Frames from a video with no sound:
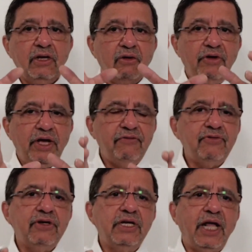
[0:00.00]
We have
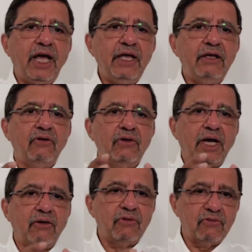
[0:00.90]
to rely on
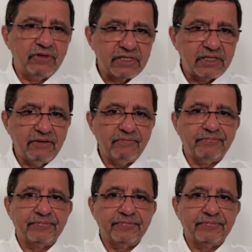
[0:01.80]
our wisdom